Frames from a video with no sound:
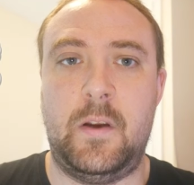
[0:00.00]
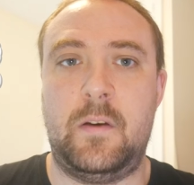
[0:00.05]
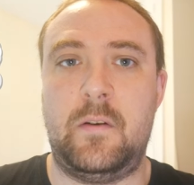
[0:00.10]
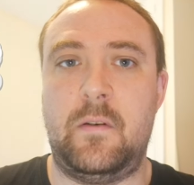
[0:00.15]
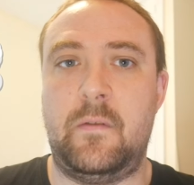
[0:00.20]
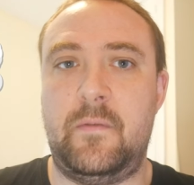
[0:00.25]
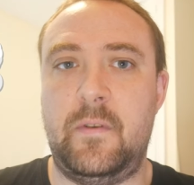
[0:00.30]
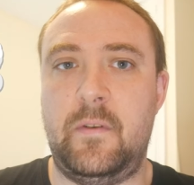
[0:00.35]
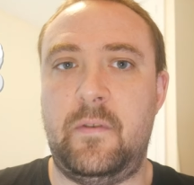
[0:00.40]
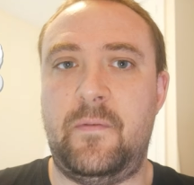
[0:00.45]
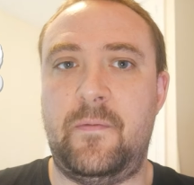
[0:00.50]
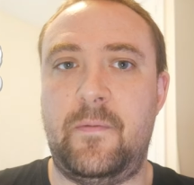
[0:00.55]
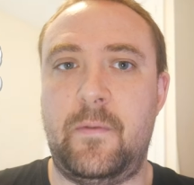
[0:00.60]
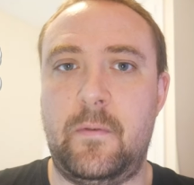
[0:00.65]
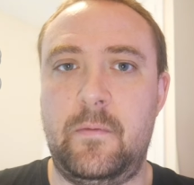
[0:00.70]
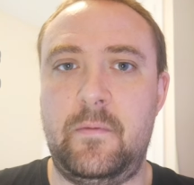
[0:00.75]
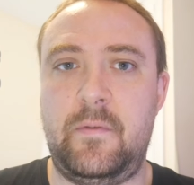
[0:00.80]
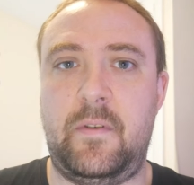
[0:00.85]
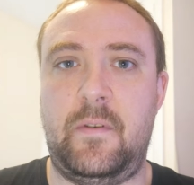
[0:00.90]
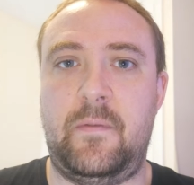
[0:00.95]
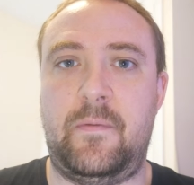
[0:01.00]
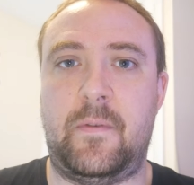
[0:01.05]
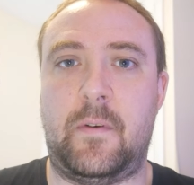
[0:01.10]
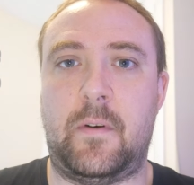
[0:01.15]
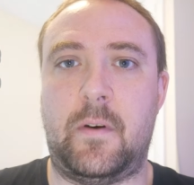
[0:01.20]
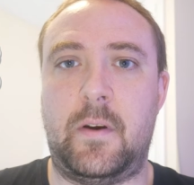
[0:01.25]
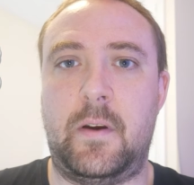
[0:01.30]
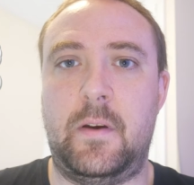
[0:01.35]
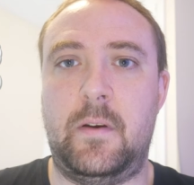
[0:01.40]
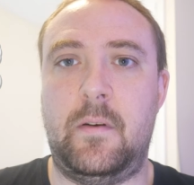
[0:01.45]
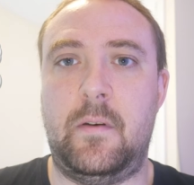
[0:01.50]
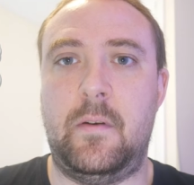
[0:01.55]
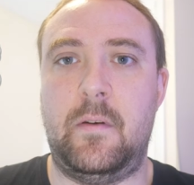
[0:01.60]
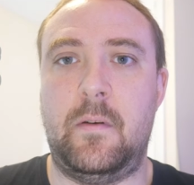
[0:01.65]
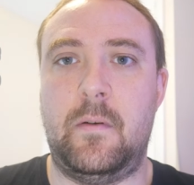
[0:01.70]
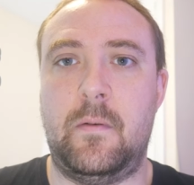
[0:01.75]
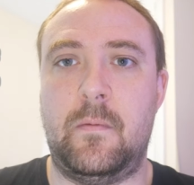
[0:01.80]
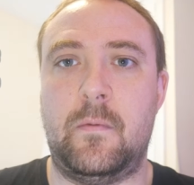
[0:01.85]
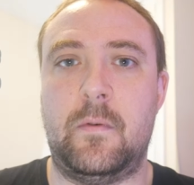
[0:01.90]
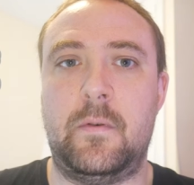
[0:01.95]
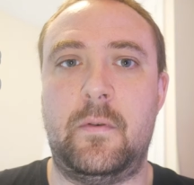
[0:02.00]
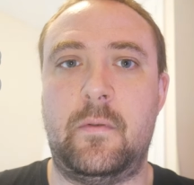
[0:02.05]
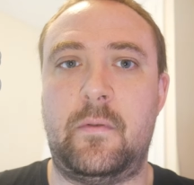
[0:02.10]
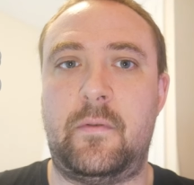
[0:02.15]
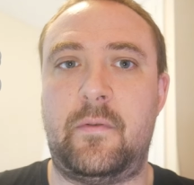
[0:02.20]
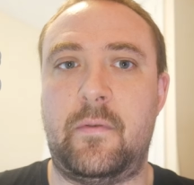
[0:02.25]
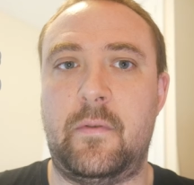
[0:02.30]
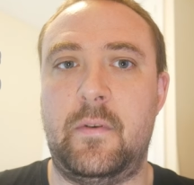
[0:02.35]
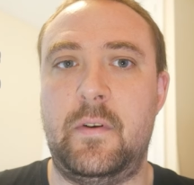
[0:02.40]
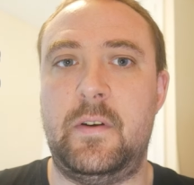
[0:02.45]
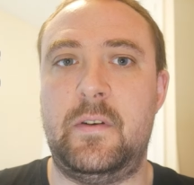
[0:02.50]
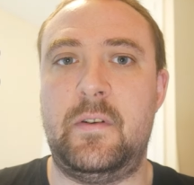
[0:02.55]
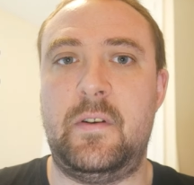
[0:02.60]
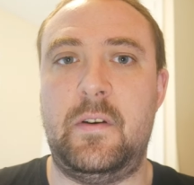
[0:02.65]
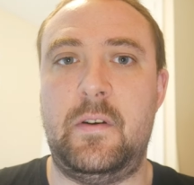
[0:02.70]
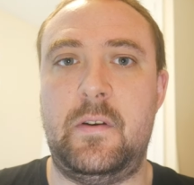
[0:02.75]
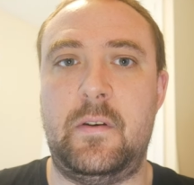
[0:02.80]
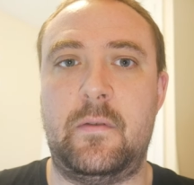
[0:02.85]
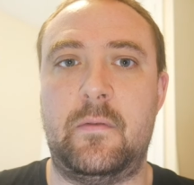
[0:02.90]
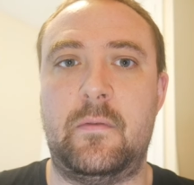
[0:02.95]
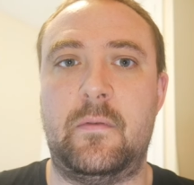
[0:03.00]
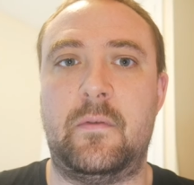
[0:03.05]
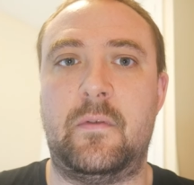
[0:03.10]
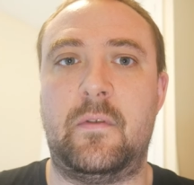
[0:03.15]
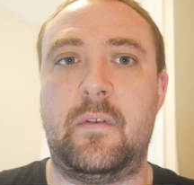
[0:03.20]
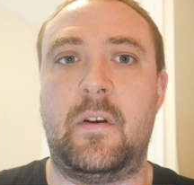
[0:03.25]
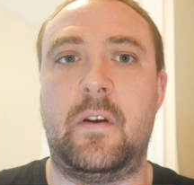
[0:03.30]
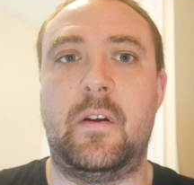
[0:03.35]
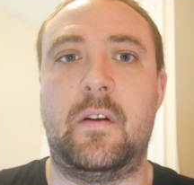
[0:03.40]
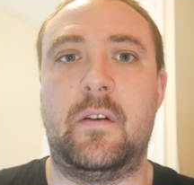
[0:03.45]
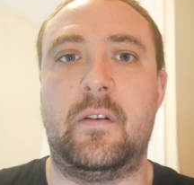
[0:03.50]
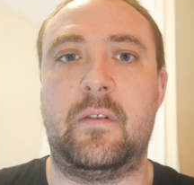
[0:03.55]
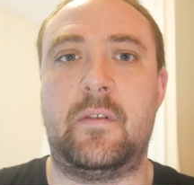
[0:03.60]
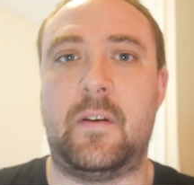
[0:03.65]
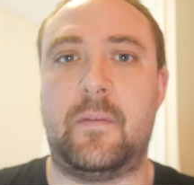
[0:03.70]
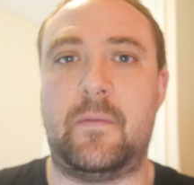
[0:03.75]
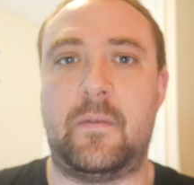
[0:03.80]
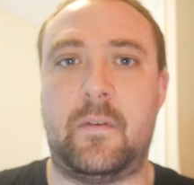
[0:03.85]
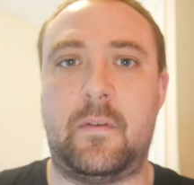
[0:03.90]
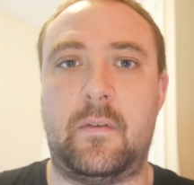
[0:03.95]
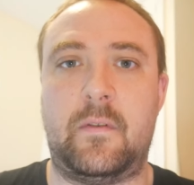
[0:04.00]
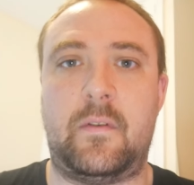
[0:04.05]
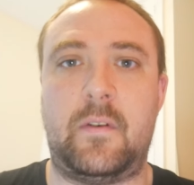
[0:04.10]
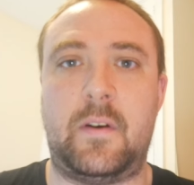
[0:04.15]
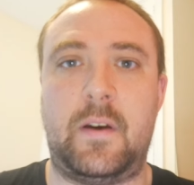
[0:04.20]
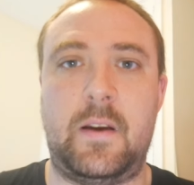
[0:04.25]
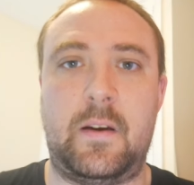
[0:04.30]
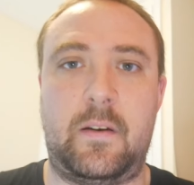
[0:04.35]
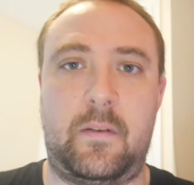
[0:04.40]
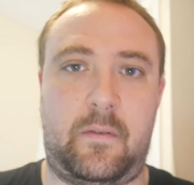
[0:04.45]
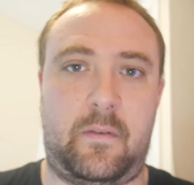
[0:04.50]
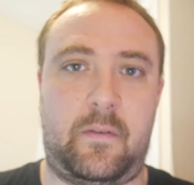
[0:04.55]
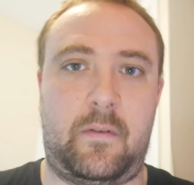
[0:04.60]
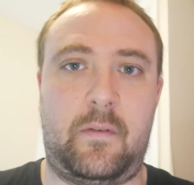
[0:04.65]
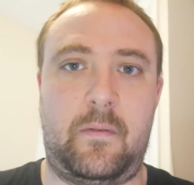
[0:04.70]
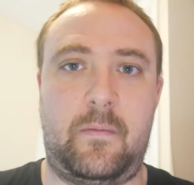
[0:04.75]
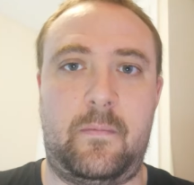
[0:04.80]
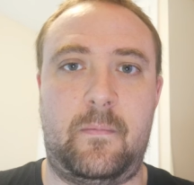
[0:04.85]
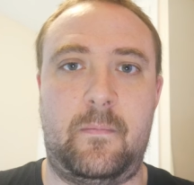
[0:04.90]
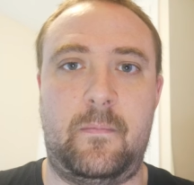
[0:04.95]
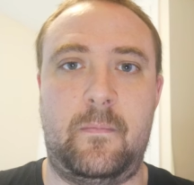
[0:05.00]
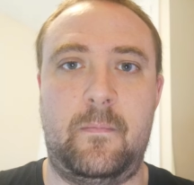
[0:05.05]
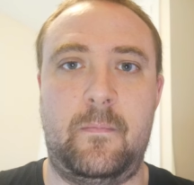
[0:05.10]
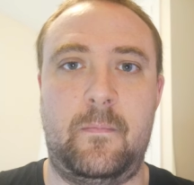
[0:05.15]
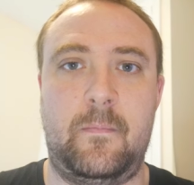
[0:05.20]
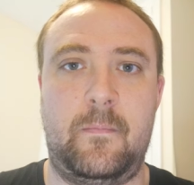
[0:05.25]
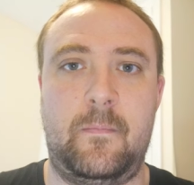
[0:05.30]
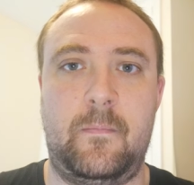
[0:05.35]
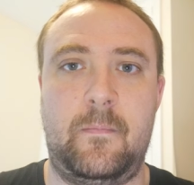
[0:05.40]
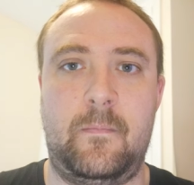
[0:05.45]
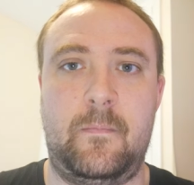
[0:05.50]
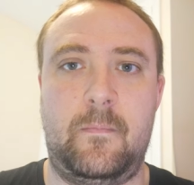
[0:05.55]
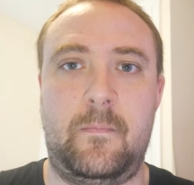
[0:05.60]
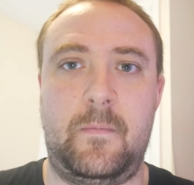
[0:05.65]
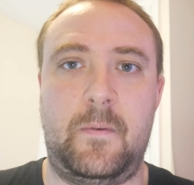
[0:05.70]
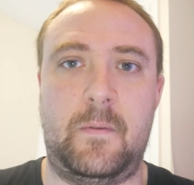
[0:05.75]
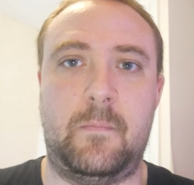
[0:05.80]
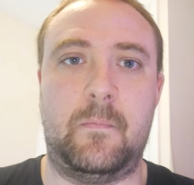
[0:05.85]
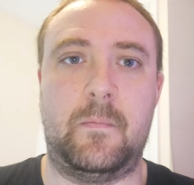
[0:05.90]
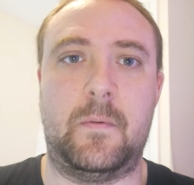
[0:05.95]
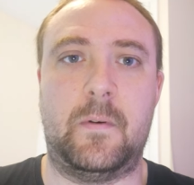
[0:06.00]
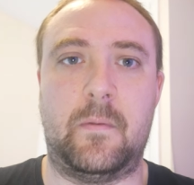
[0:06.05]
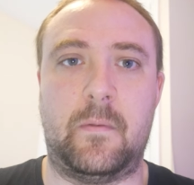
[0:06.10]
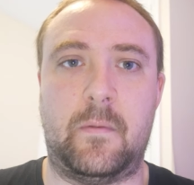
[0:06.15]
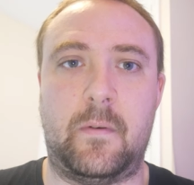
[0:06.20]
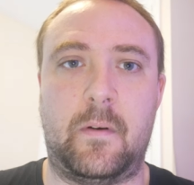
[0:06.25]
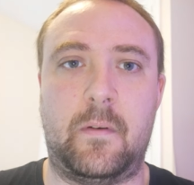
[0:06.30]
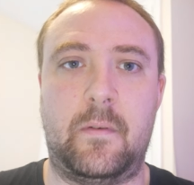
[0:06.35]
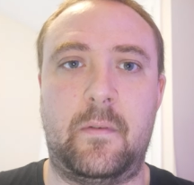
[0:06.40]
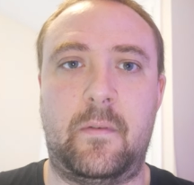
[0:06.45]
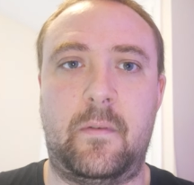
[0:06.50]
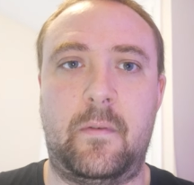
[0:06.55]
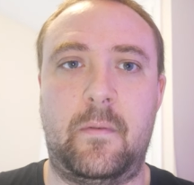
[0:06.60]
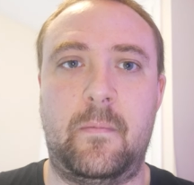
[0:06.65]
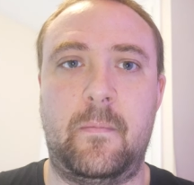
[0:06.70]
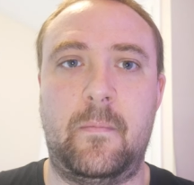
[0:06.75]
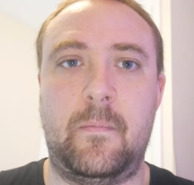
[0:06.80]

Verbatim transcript: You've just falsified what you're trying to use as evidence against you morons.